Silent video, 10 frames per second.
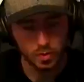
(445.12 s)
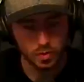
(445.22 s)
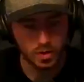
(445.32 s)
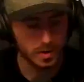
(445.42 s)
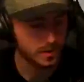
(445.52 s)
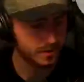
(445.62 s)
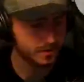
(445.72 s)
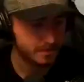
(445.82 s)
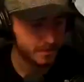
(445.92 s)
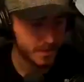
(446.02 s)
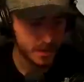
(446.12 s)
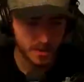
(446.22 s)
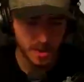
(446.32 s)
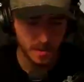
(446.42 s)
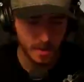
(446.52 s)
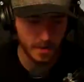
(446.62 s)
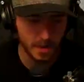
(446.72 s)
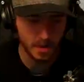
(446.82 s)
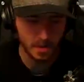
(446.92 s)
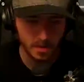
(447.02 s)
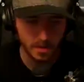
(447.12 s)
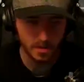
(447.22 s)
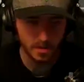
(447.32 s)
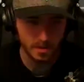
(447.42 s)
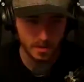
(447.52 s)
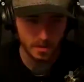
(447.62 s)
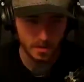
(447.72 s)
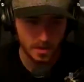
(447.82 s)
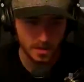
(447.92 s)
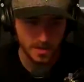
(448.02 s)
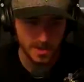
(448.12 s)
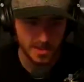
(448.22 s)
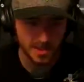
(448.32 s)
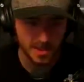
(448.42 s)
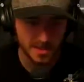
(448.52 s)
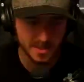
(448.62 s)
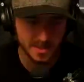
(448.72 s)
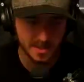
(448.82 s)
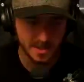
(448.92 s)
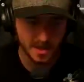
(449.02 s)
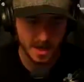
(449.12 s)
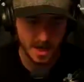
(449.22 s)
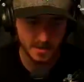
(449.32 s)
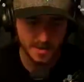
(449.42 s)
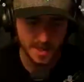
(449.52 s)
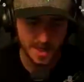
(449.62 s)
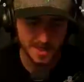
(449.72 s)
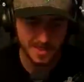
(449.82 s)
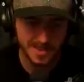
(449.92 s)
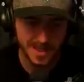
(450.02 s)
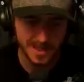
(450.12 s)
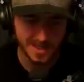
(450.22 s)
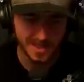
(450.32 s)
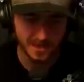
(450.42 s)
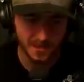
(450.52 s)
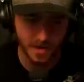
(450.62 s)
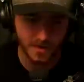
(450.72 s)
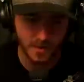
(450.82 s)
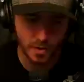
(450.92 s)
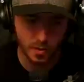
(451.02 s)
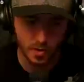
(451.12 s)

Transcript: Bren. Yo, what's up, baby? Wait for me. I'm 10 seconds. Oh my God, what's happening? I'm 10 seconds in front of you.